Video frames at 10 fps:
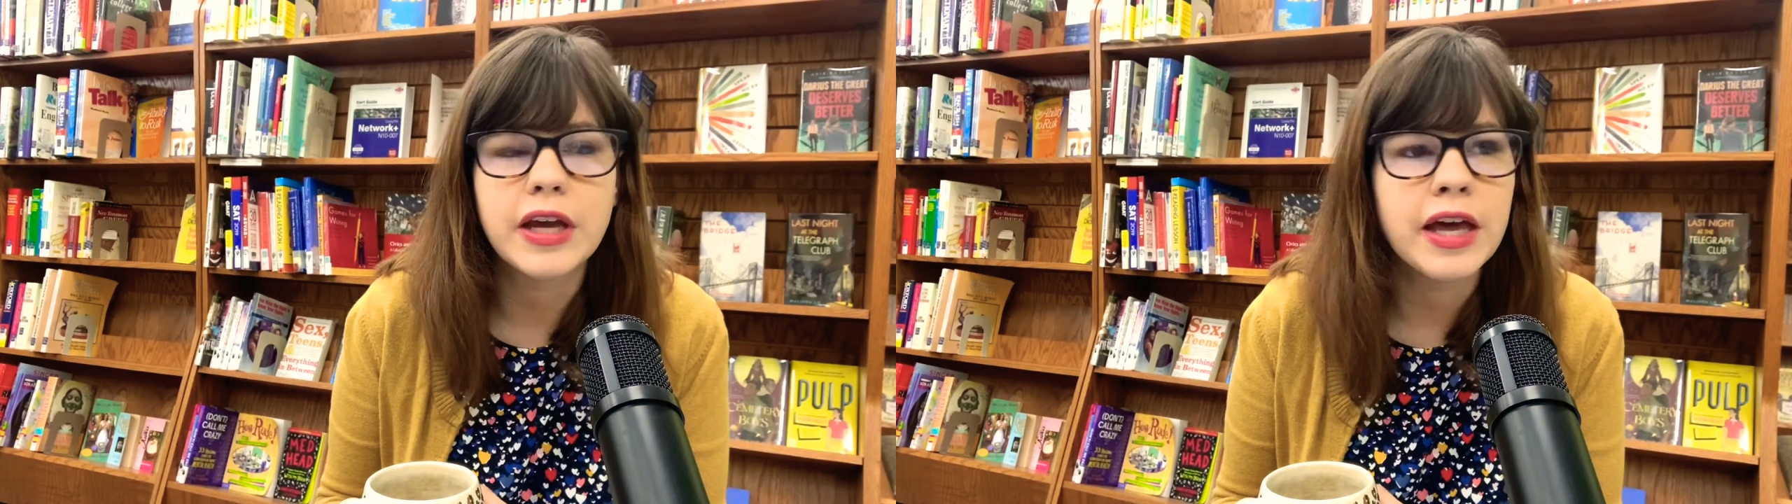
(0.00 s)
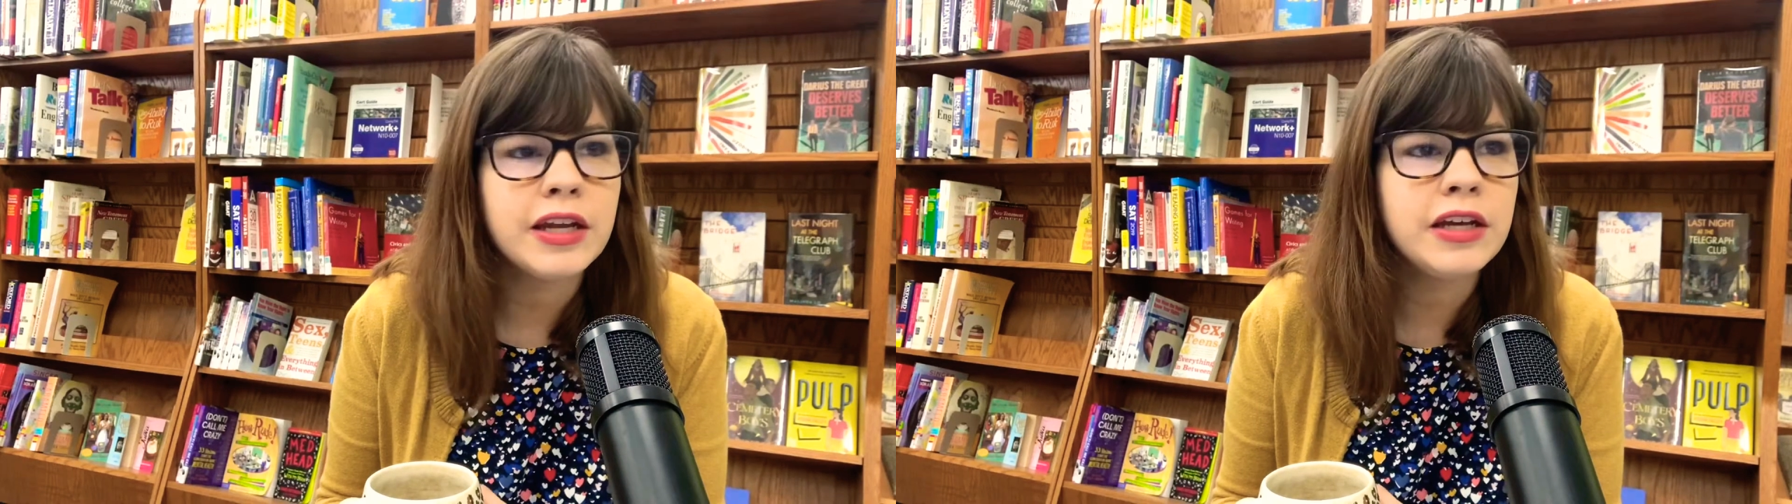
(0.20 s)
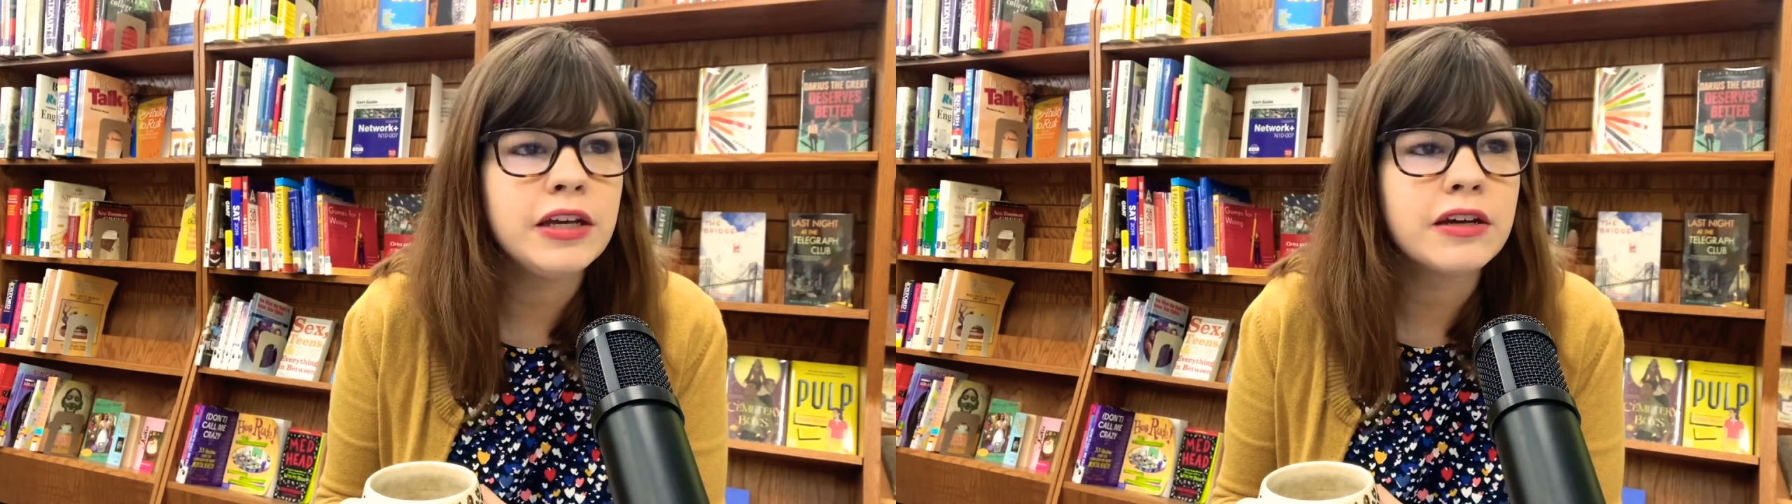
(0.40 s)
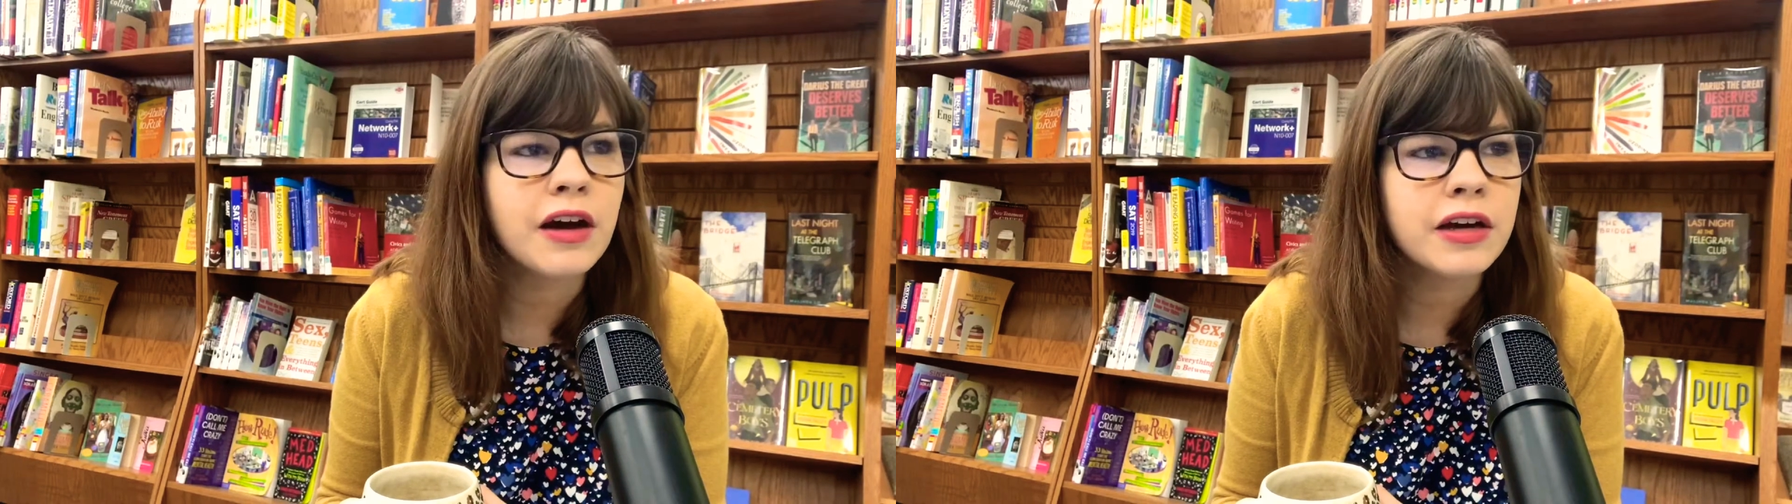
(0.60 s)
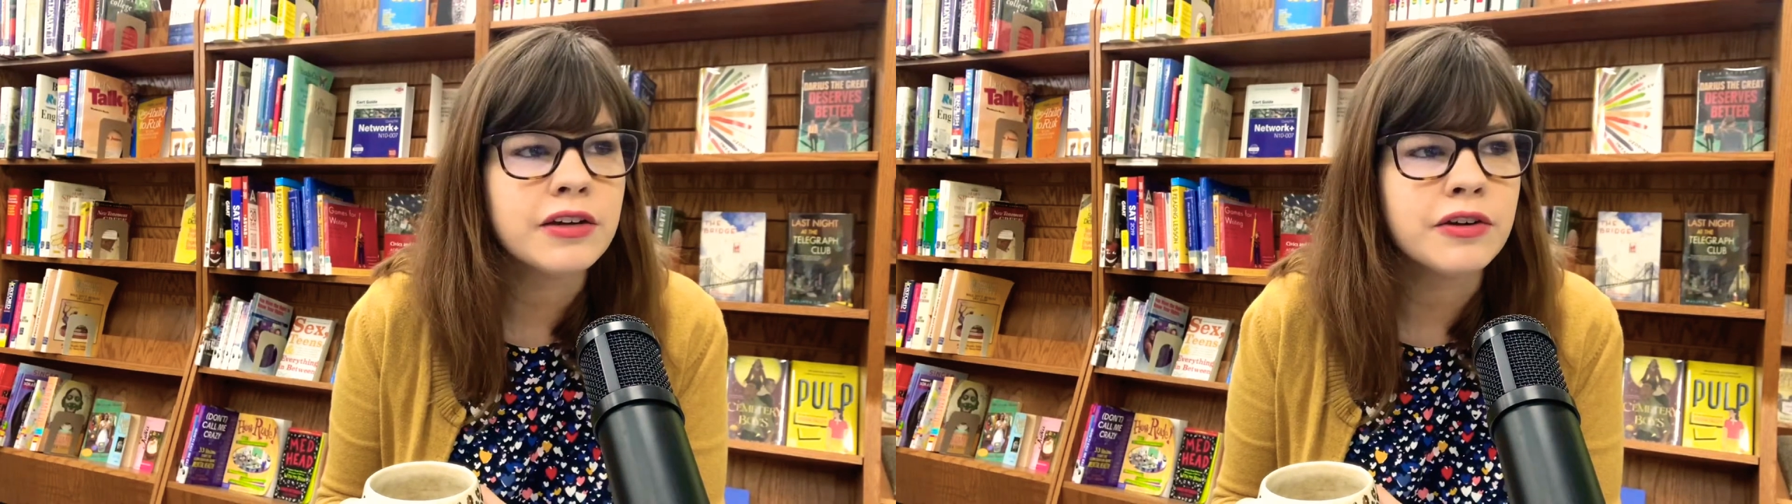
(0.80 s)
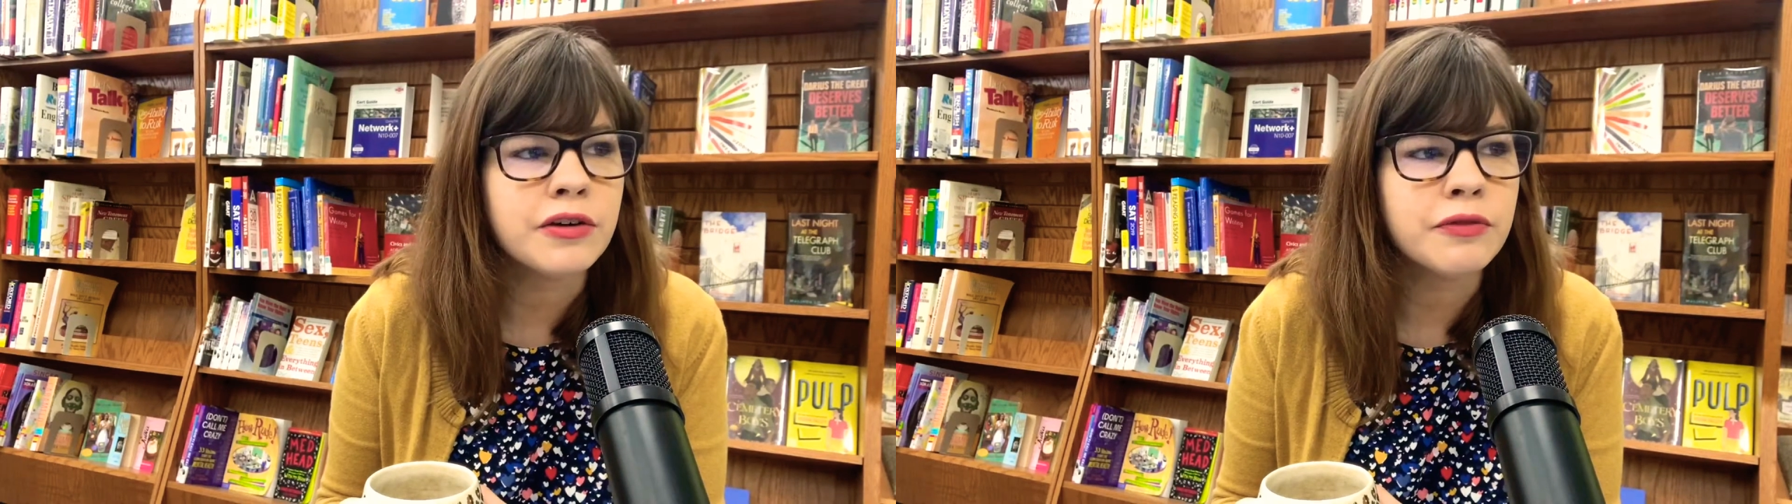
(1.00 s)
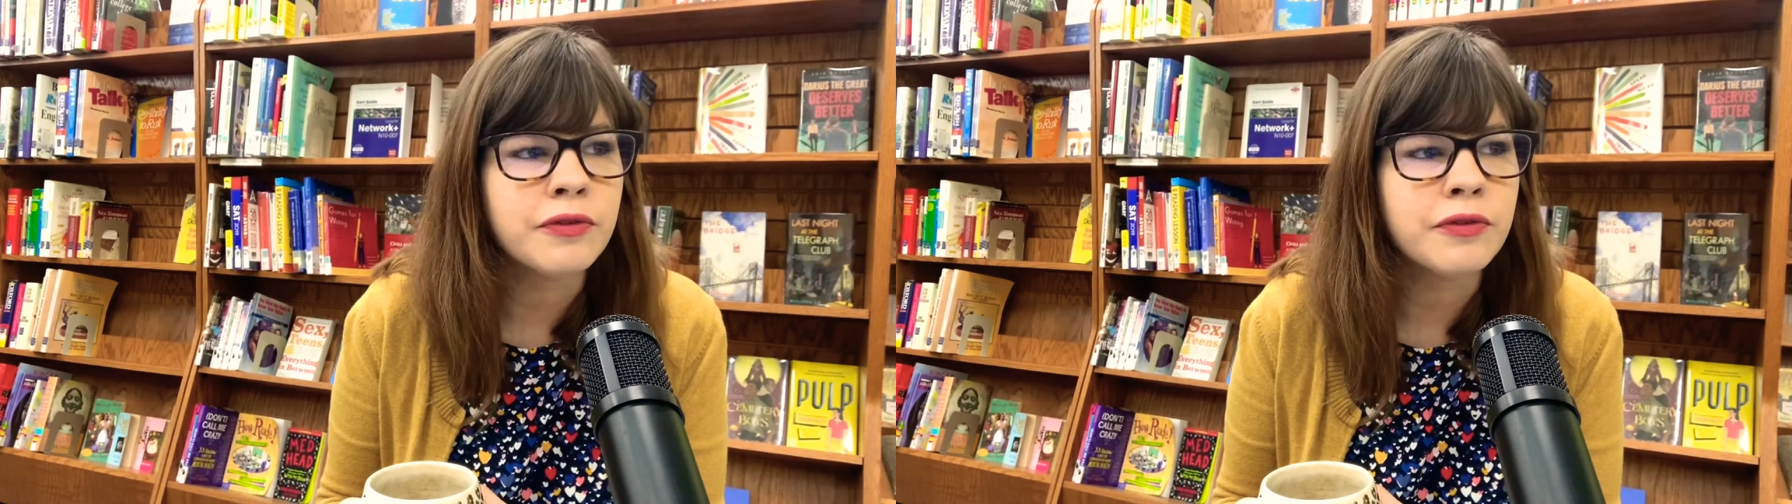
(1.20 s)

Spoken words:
any kind of